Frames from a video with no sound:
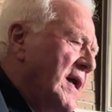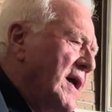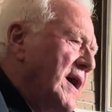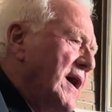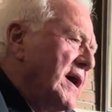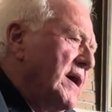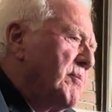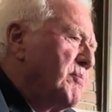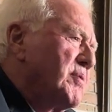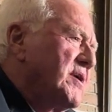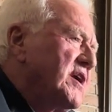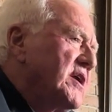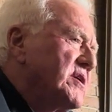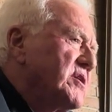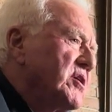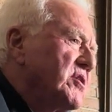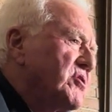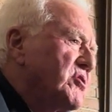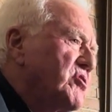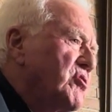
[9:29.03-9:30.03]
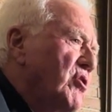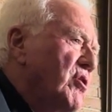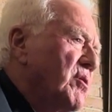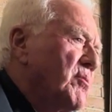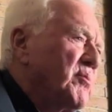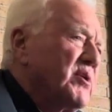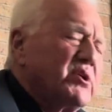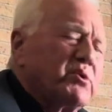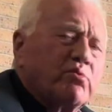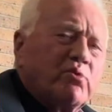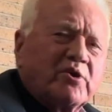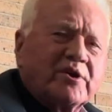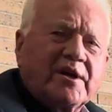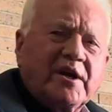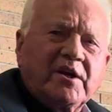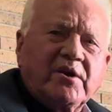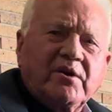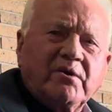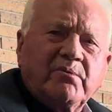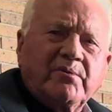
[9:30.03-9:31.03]
I predetermined what I
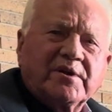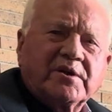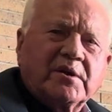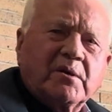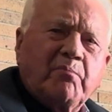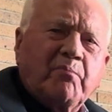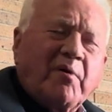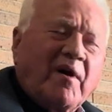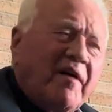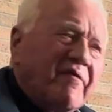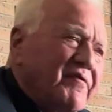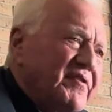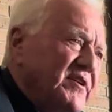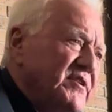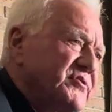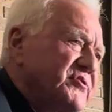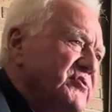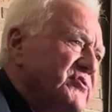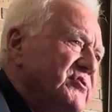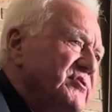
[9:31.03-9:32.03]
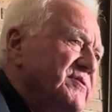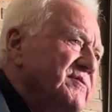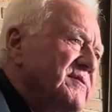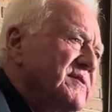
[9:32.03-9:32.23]
do with the profits.